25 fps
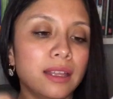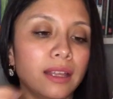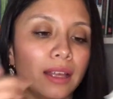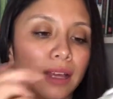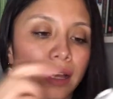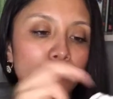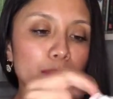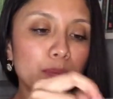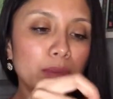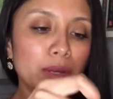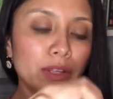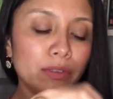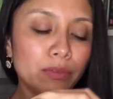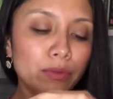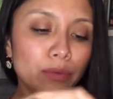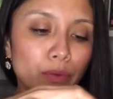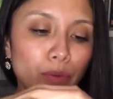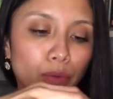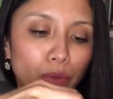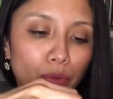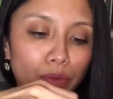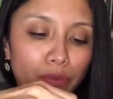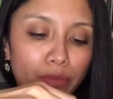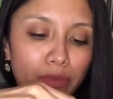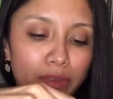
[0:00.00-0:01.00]
I bought
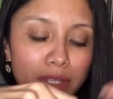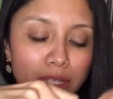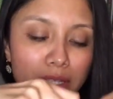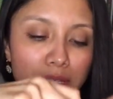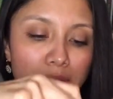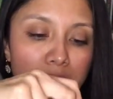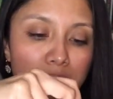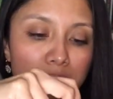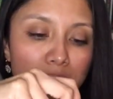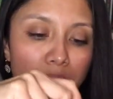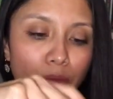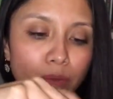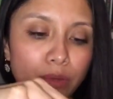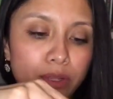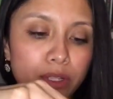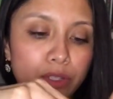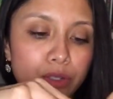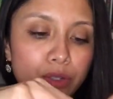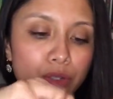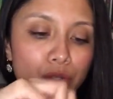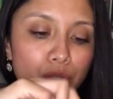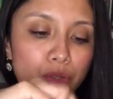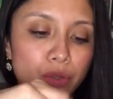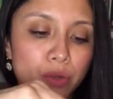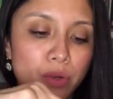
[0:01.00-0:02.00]
4 of these. I wanted
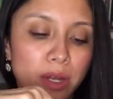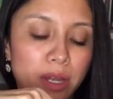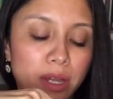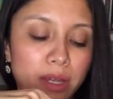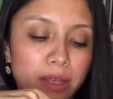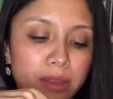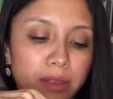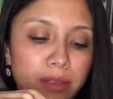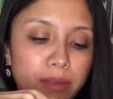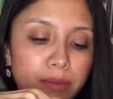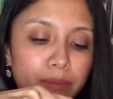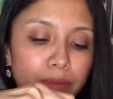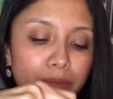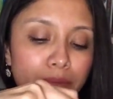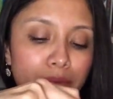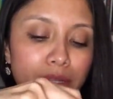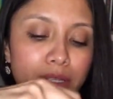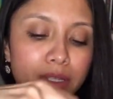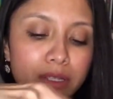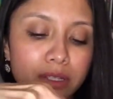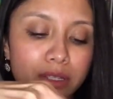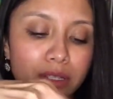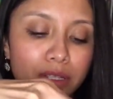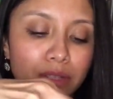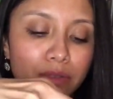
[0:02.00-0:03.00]
to try them
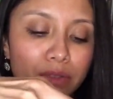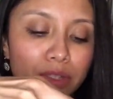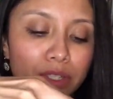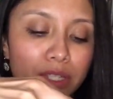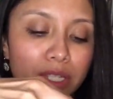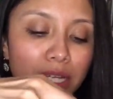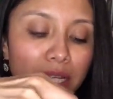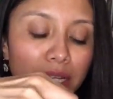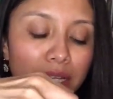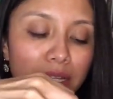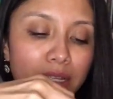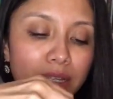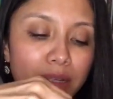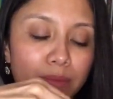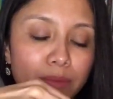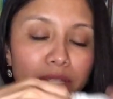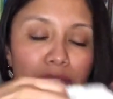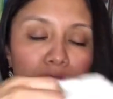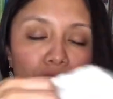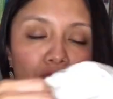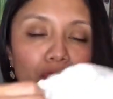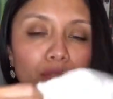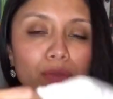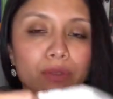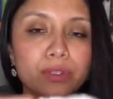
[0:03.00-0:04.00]
because she was tiny. I
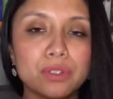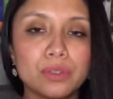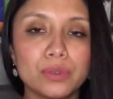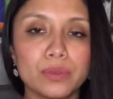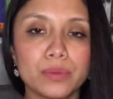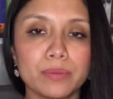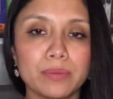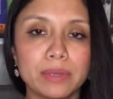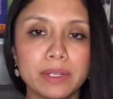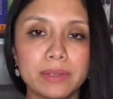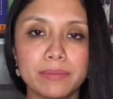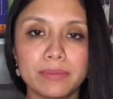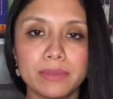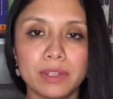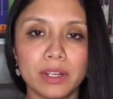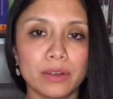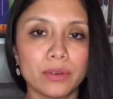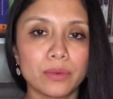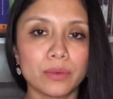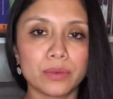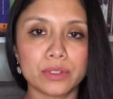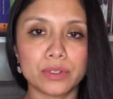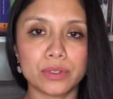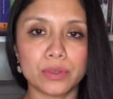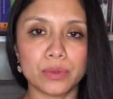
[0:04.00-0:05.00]
mean, my daughter
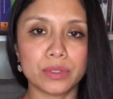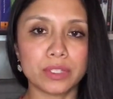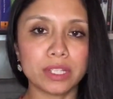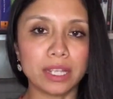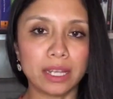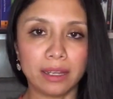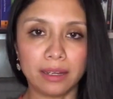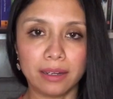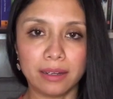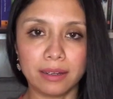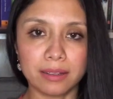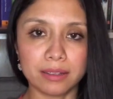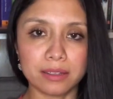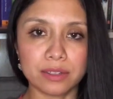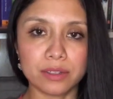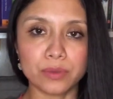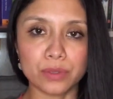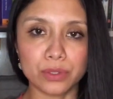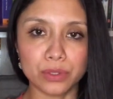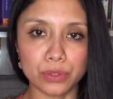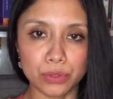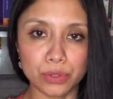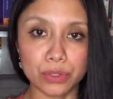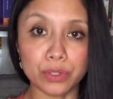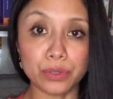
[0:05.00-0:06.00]
was so tiny that she
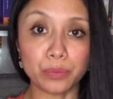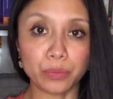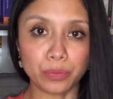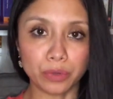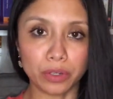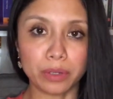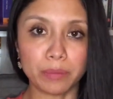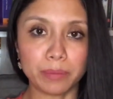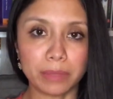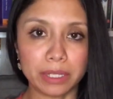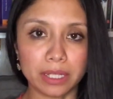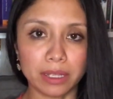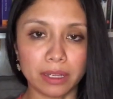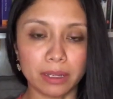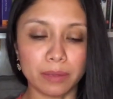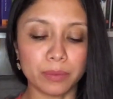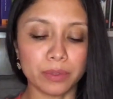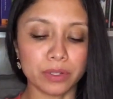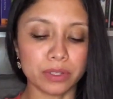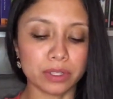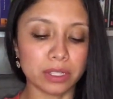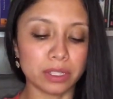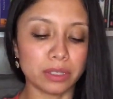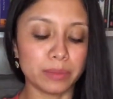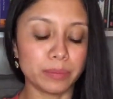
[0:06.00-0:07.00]
was using preemie
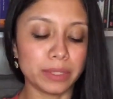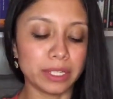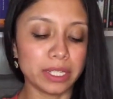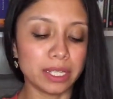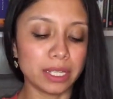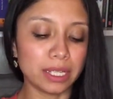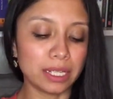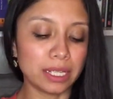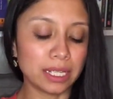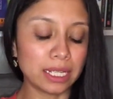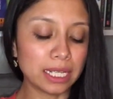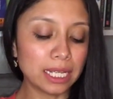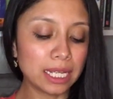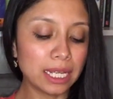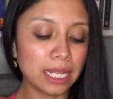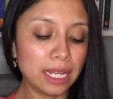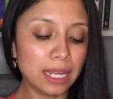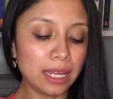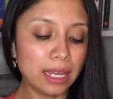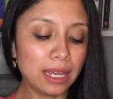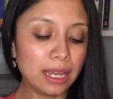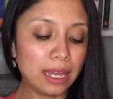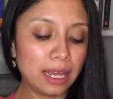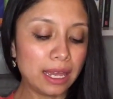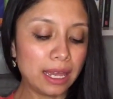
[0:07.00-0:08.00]
diapers at the beginning,
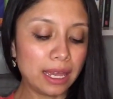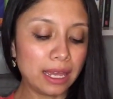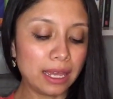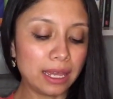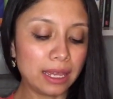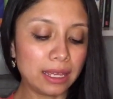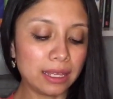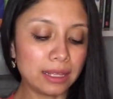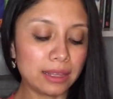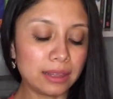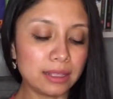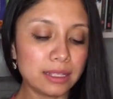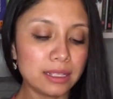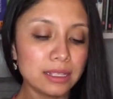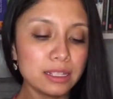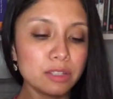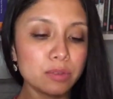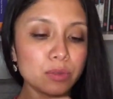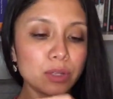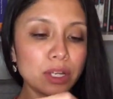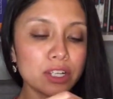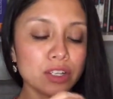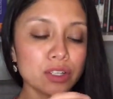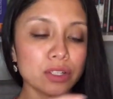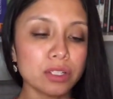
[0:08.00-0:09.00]
and these
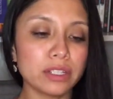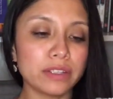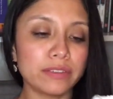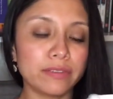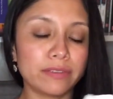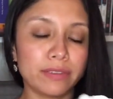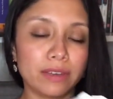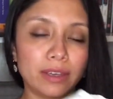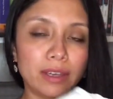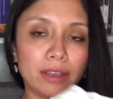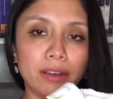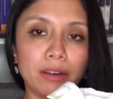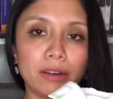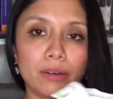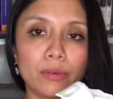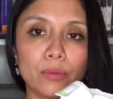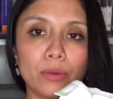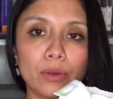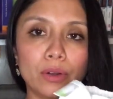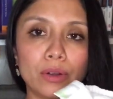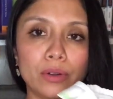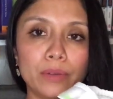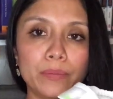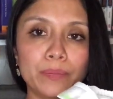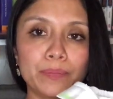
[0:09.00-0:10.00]
actually fit her
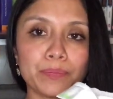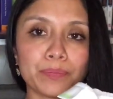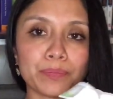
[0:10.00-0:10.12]
well.